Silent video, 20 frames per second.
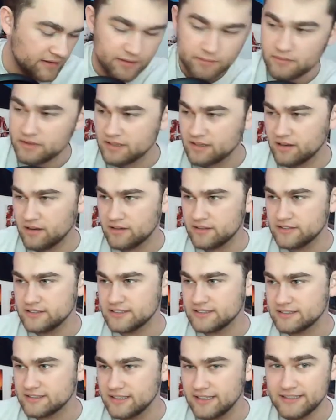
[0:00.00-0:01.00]

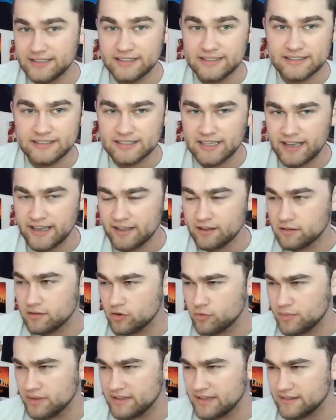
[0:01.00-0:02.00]
because it did say a
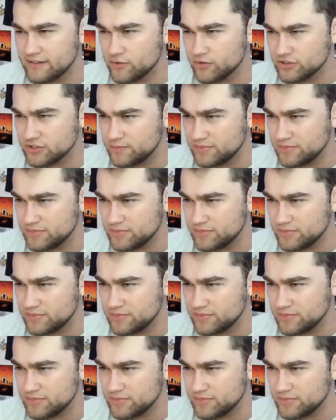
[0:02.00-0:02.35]
little bit that there was